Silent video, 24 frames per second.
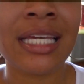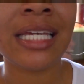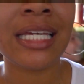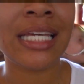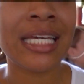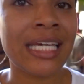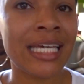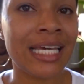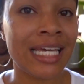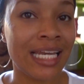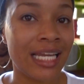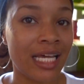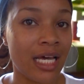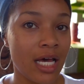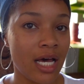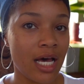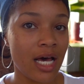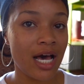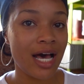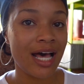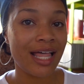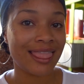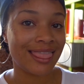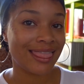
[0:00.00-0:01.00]
eaten
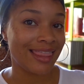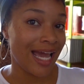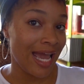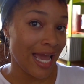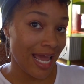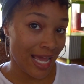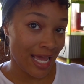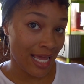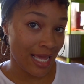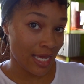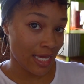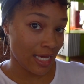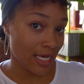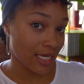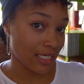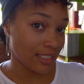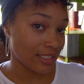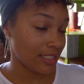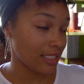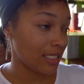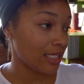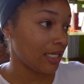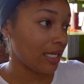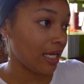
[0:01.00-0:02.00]
a thing
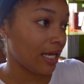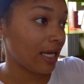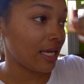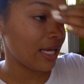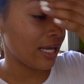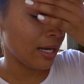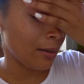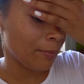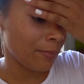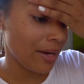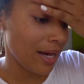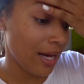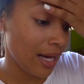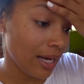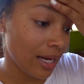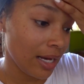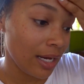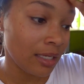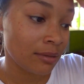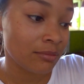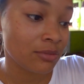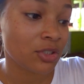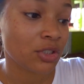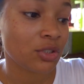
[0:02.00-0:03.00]
today. I'm
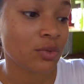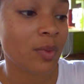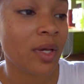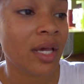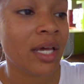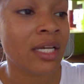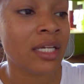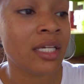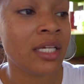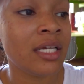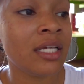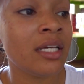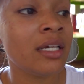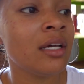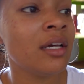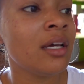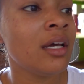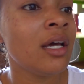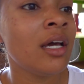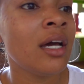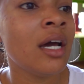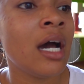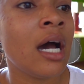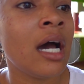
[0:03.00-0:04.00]
hot, I'm sweaty,
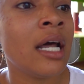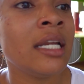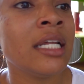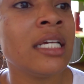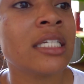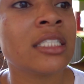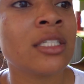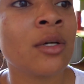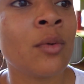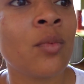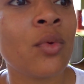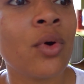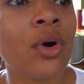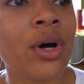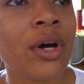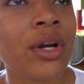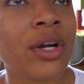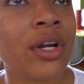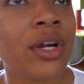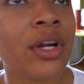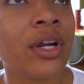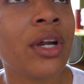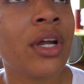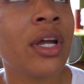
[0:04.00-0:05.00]
I need some
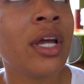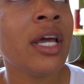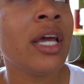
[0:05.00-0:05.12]
water.